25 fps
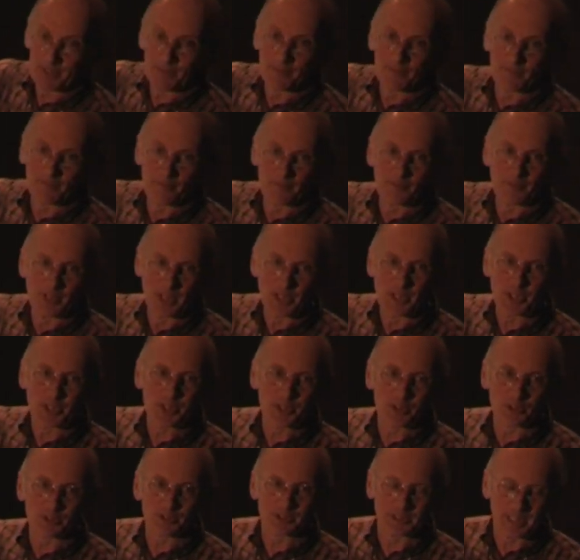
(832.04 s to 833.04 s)
of
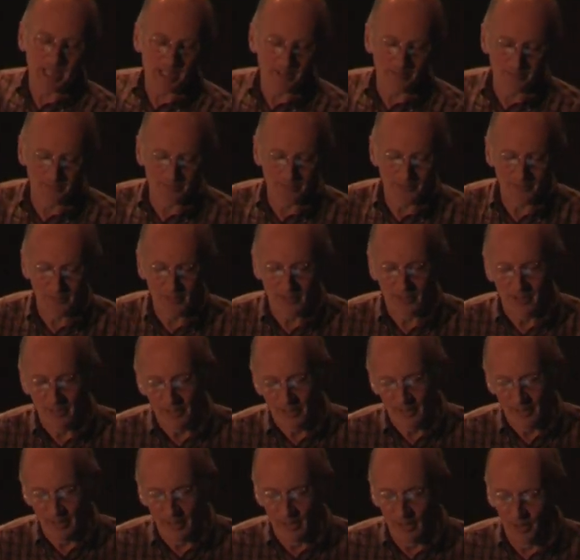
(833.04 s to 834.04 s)
digital stuff
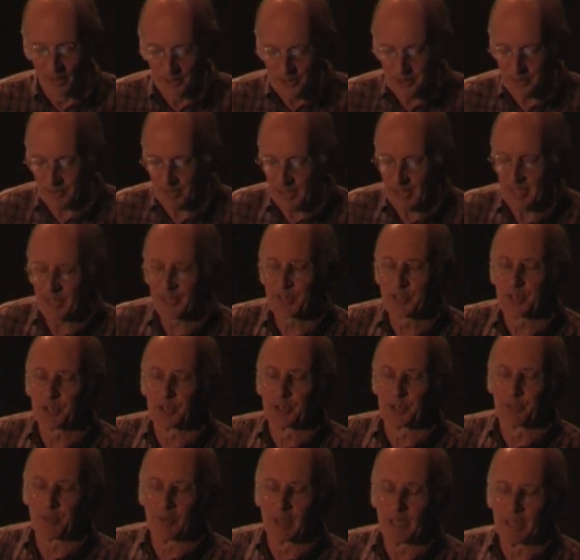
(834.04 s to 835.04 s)
onto it
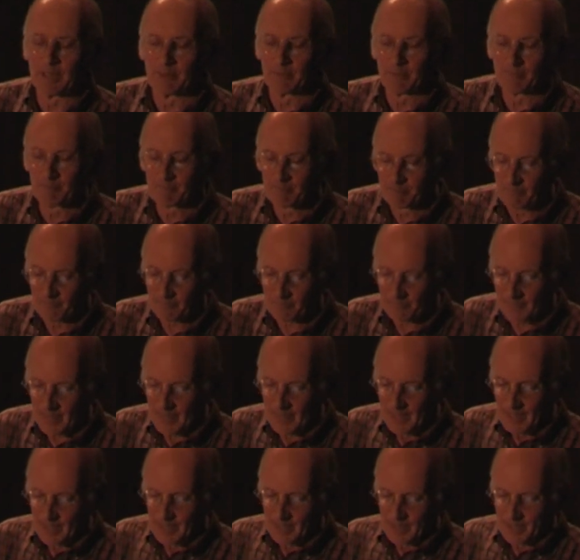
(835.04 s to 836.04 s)
to
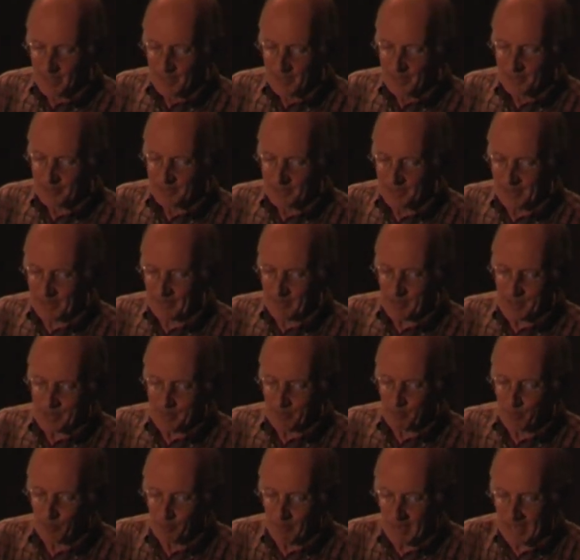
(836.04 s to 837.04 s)
give it
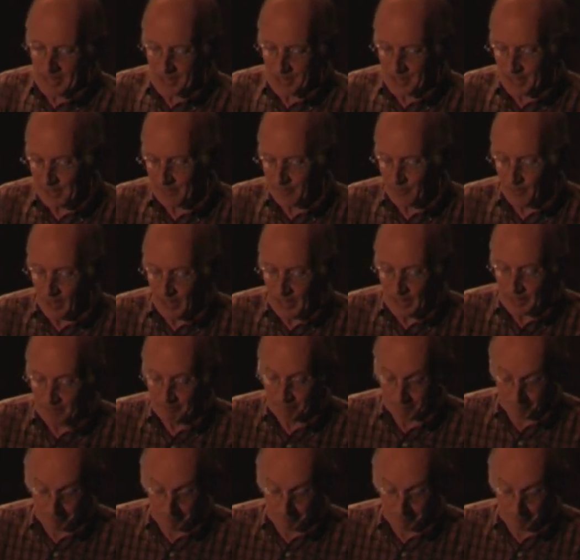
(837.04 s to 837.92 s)
some more magic, if you like.